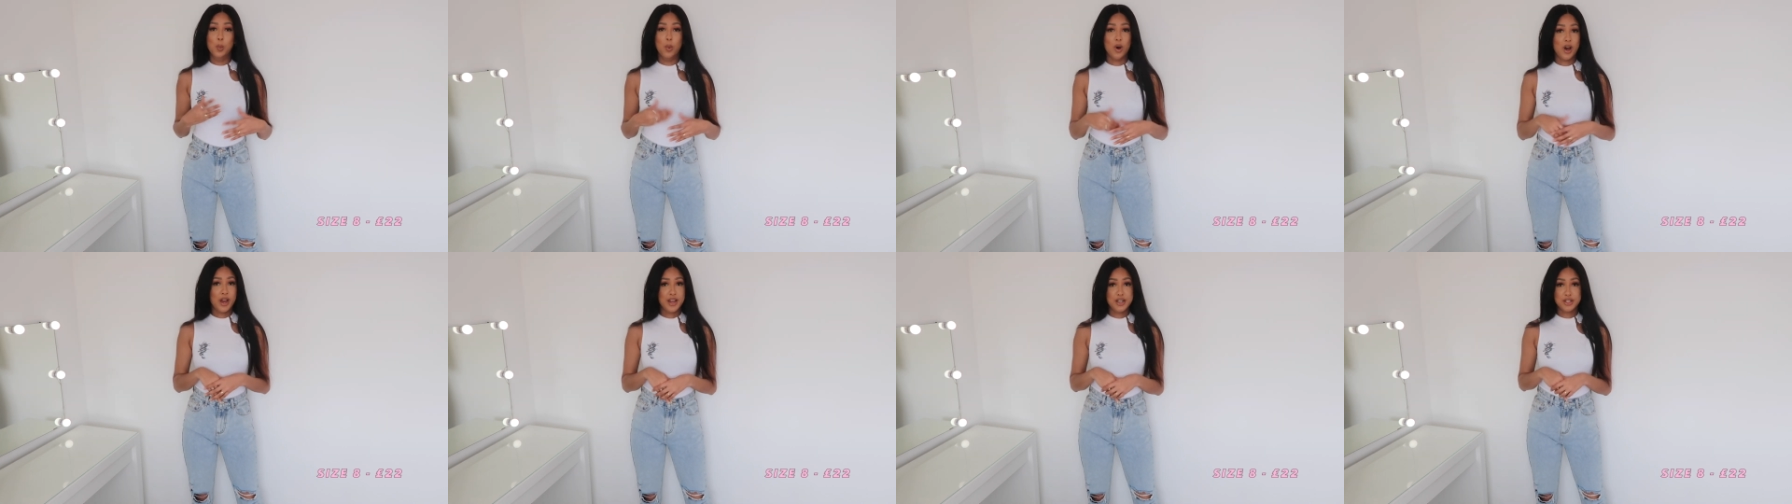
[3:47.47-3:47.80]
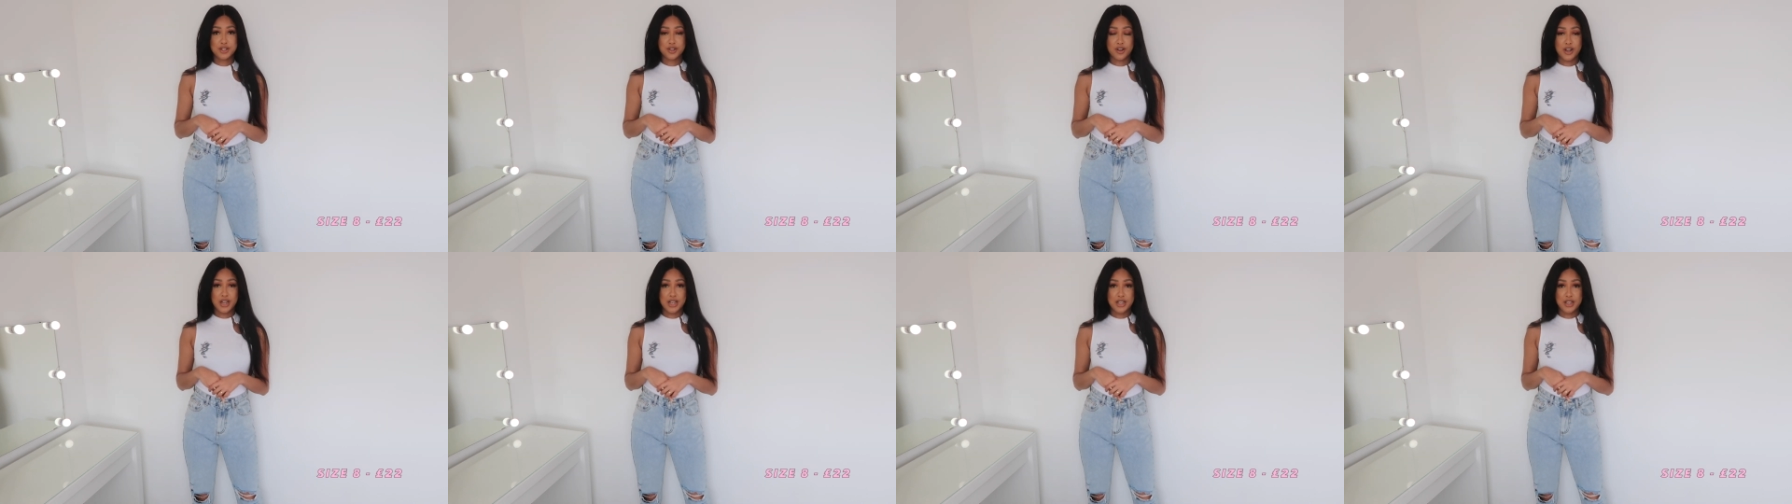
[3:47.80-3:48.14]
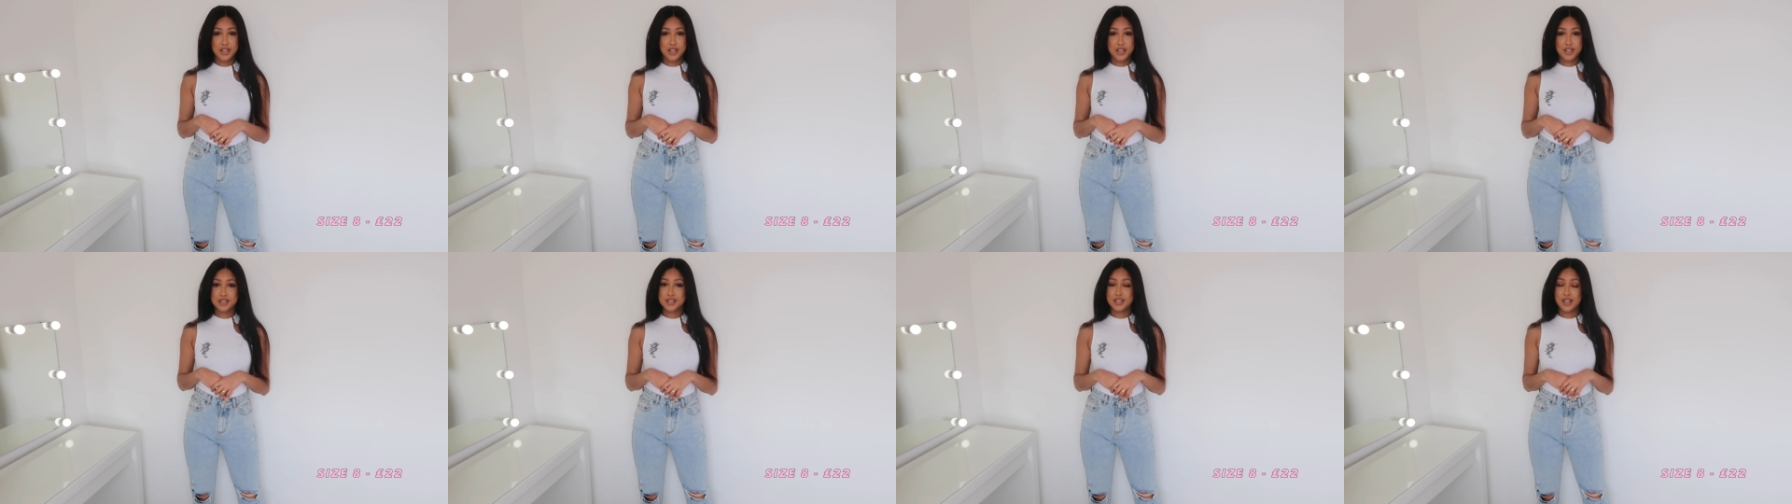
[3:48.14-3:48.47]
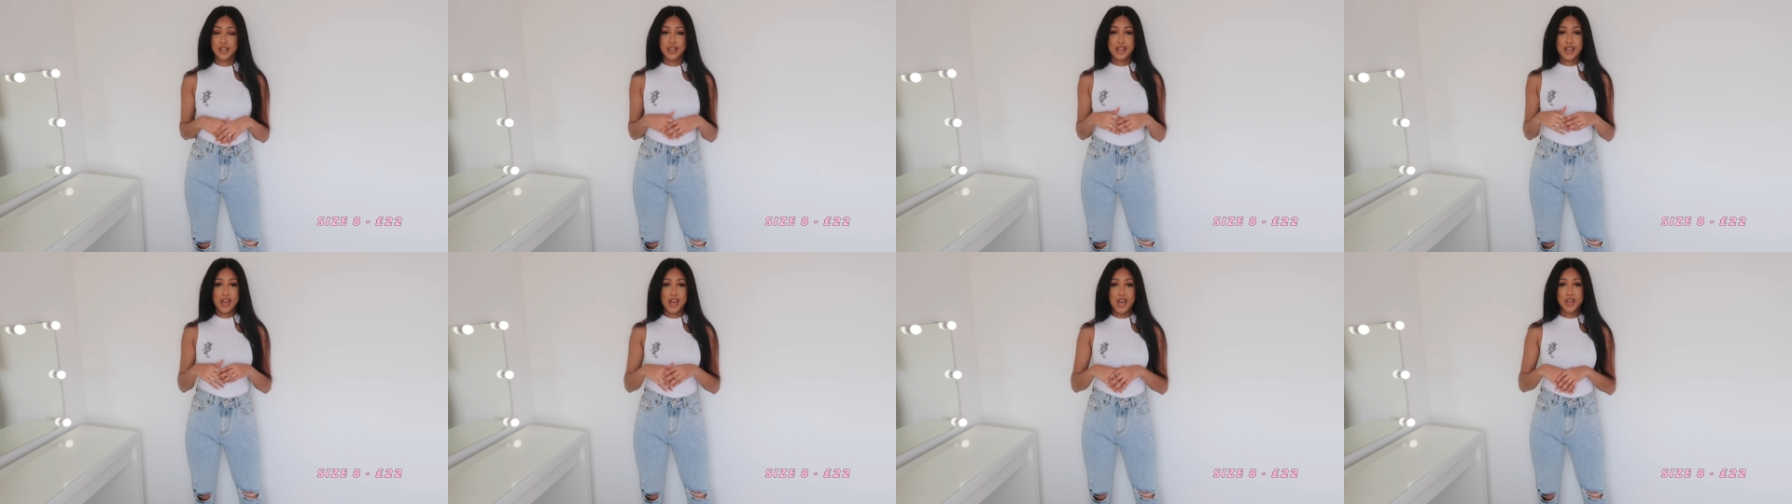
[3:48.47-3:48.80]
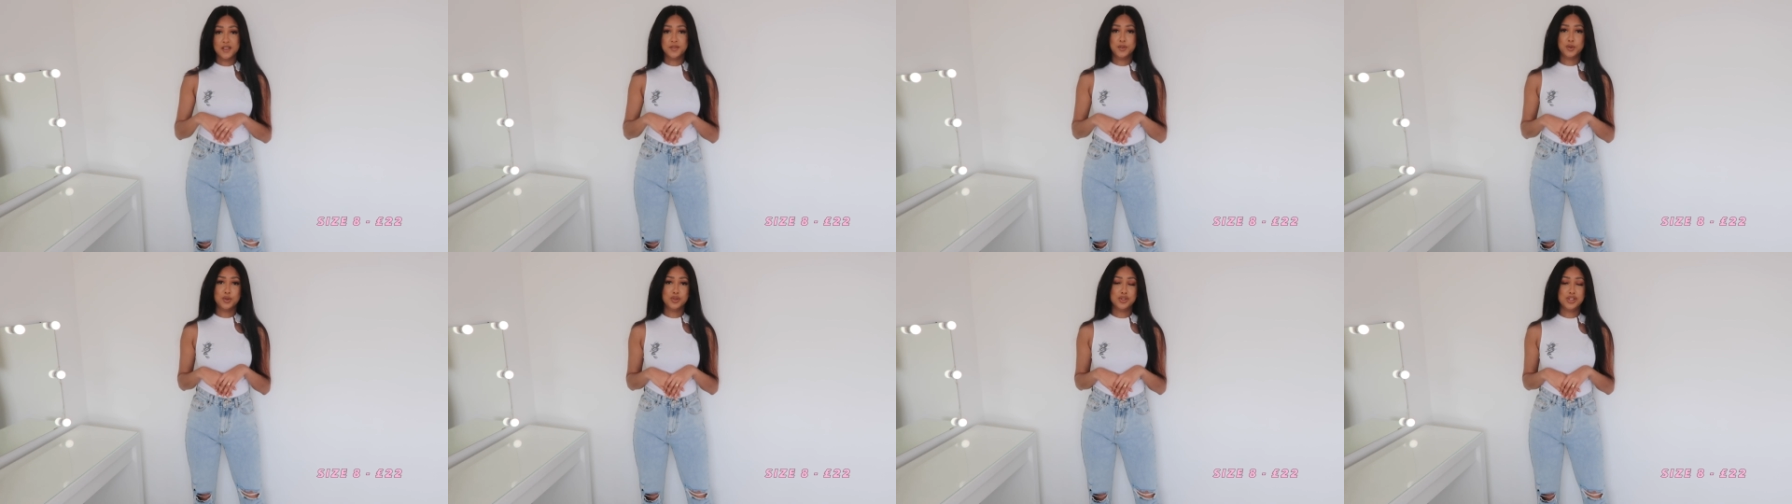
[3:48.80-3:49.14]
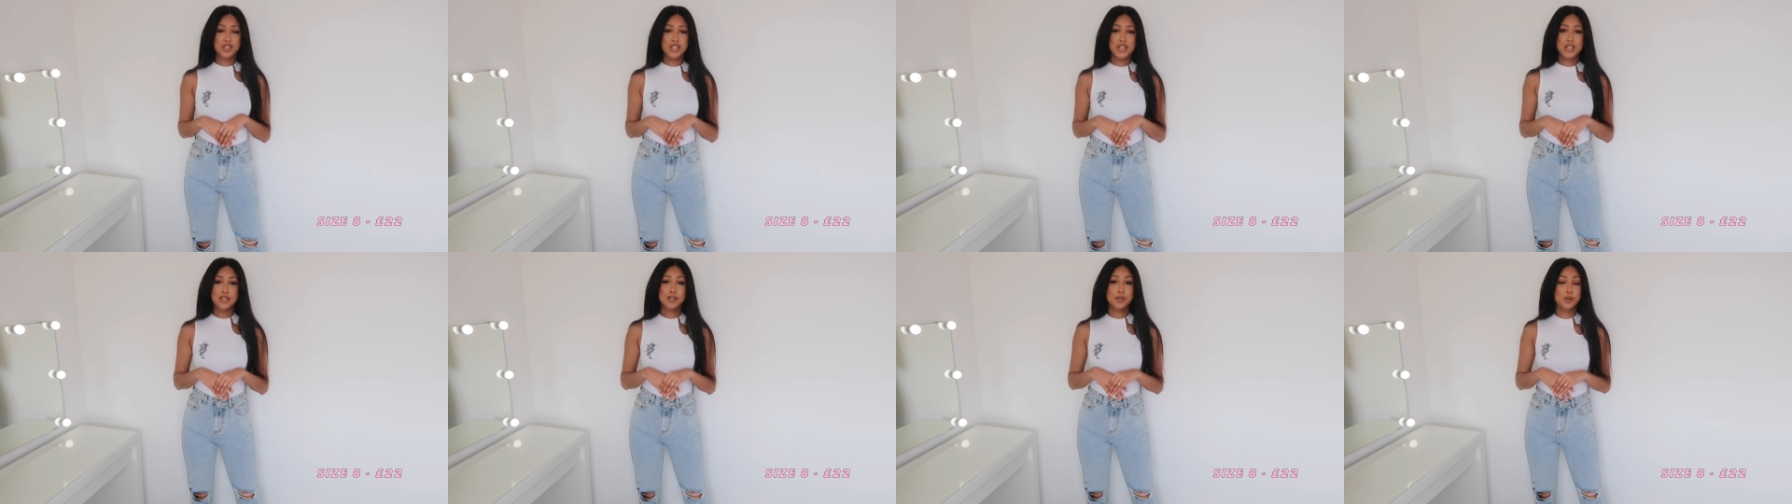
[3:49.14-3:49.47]
white trainers like air
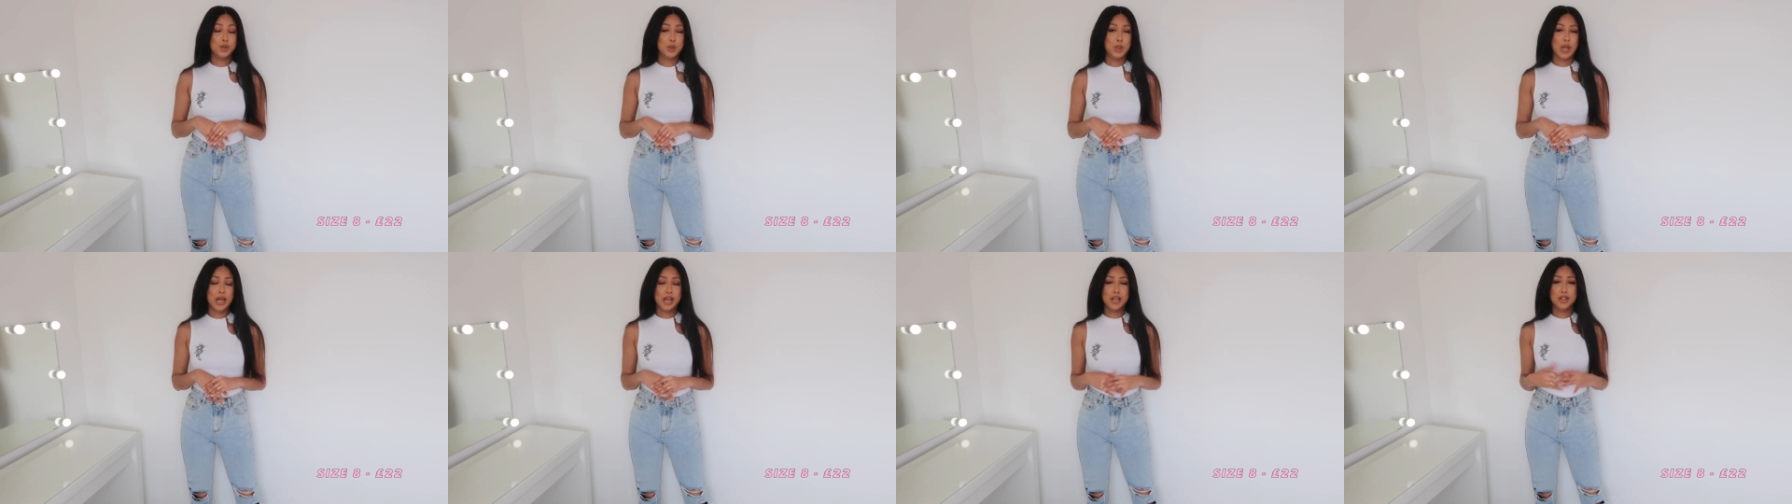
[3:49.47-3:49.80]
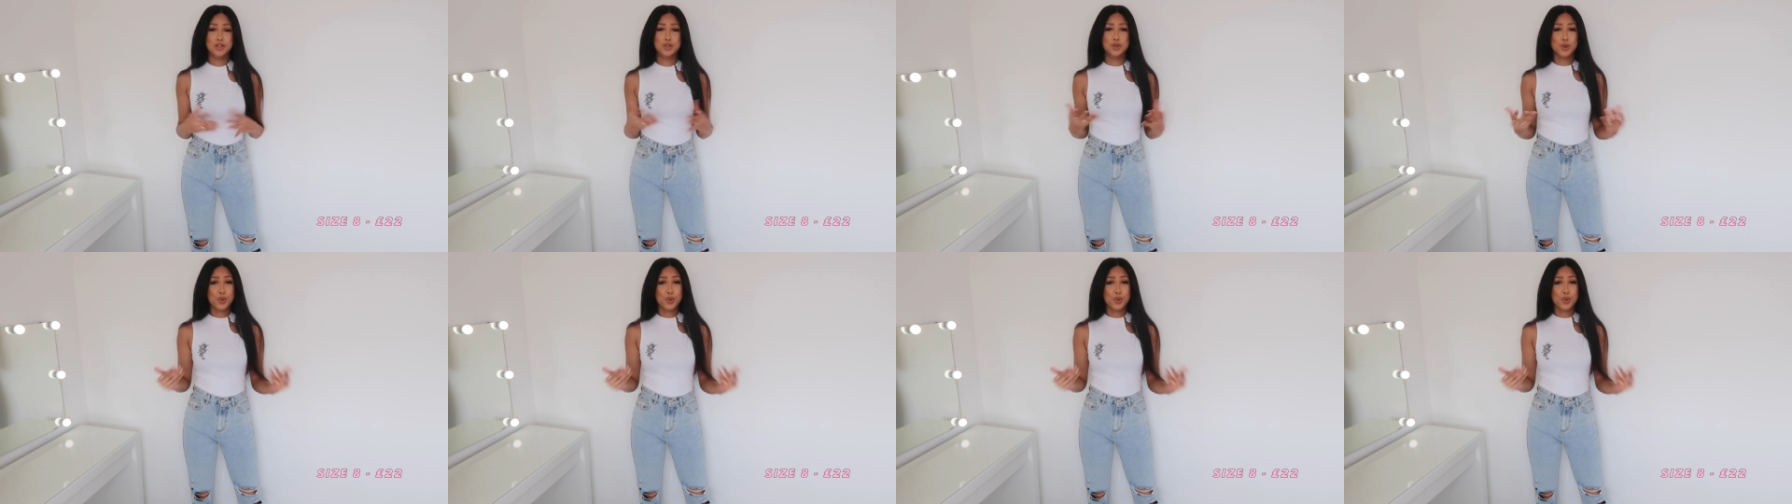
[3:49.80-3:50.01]
forces or like